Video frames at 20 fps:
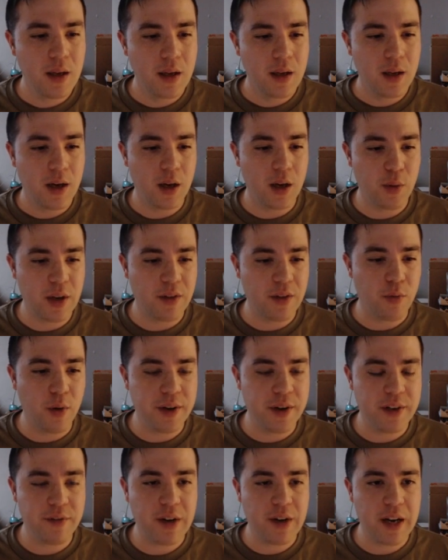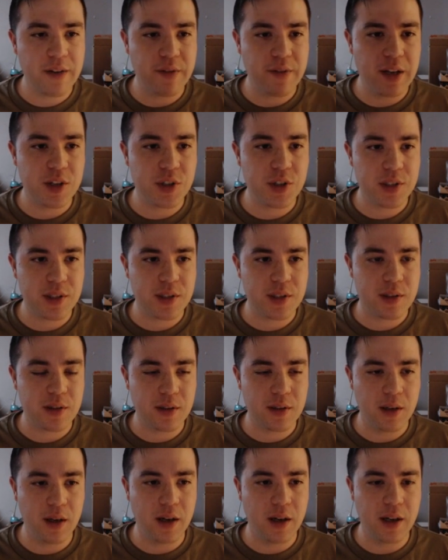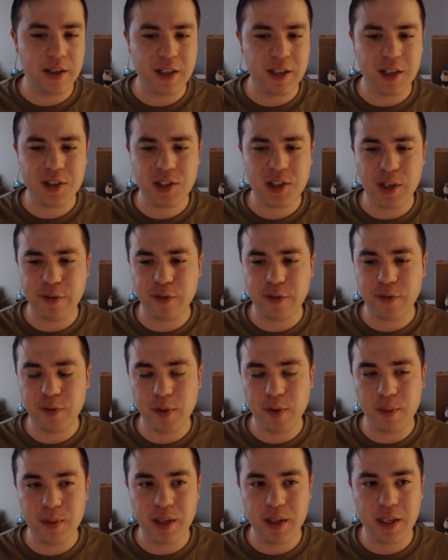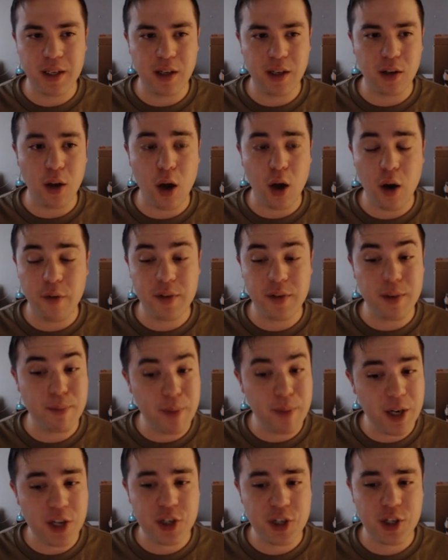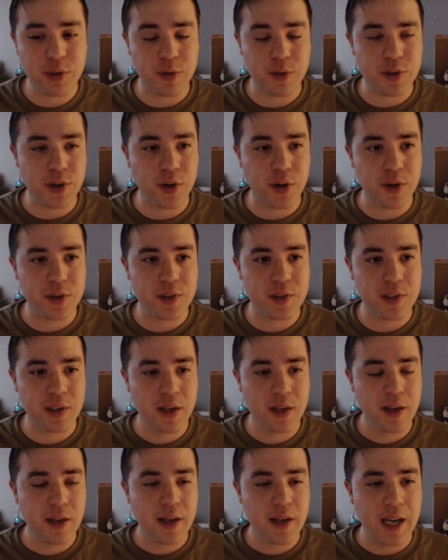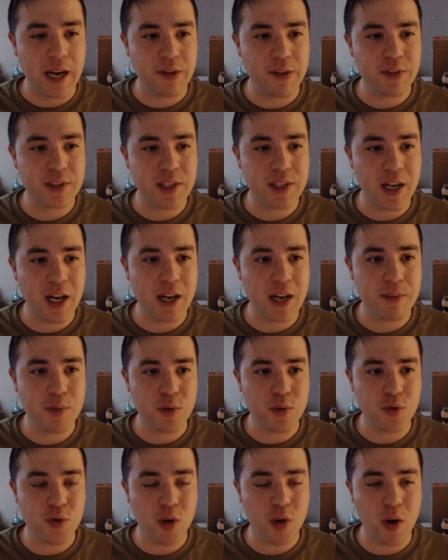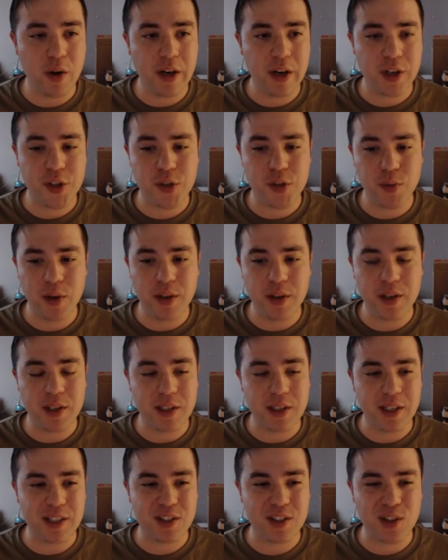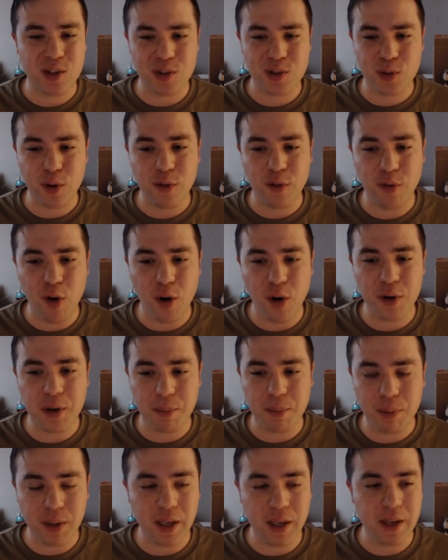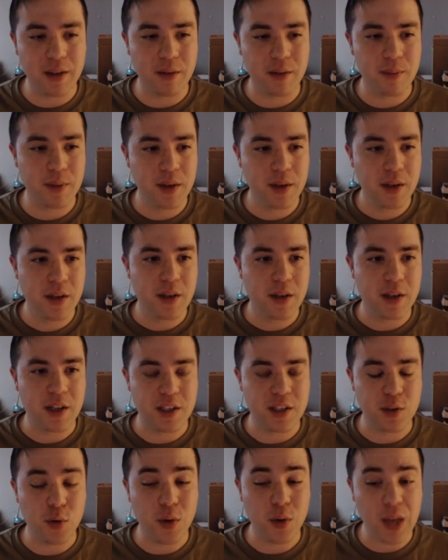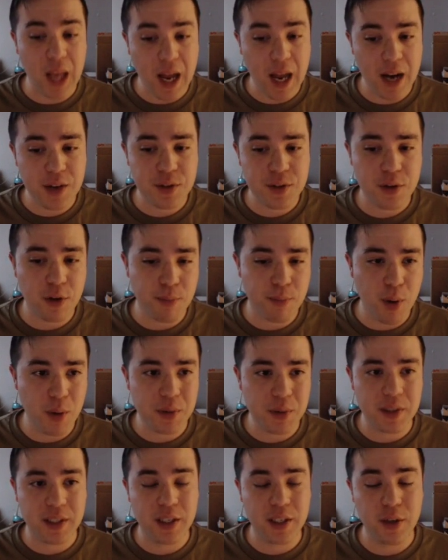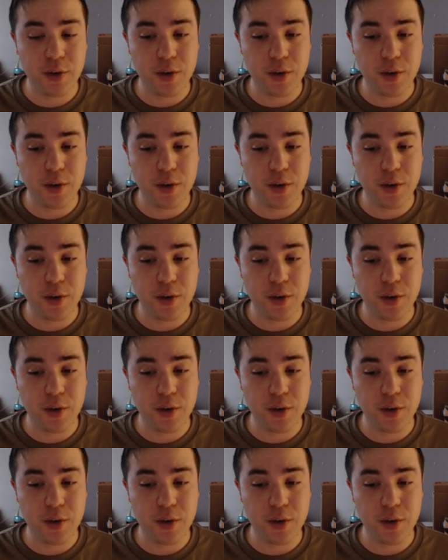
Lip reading: We have 1 Divine Vengeance. It does suffer from the law of diminishing returns. Every time you draw an extra one of these, it gets sort of hard to play them because it relies on your opponent to kill your